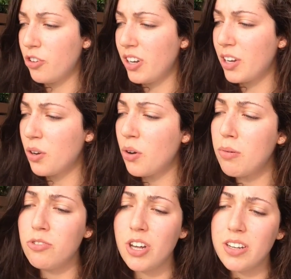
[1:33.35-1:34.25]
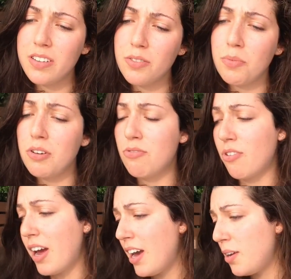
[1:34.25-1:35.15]
Or like, oh, I'm jealous of my
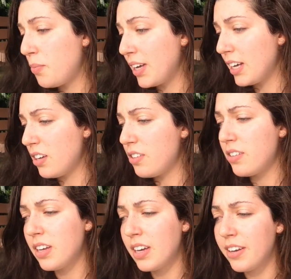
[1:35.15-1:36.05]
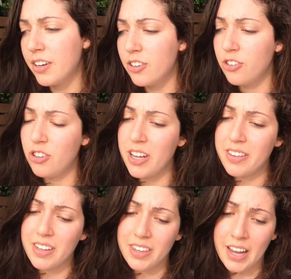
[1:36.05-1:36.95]
friend because she
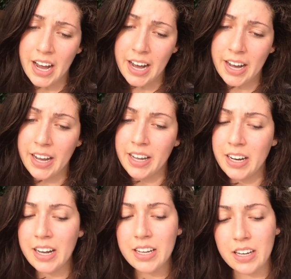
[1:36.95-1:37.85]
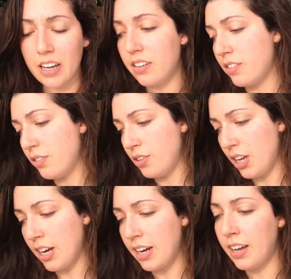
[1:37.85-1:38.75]
did that and I can't do
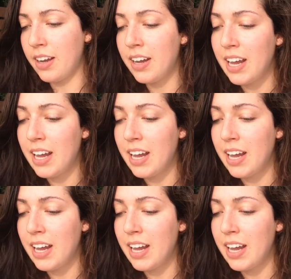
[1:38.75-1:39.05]
that.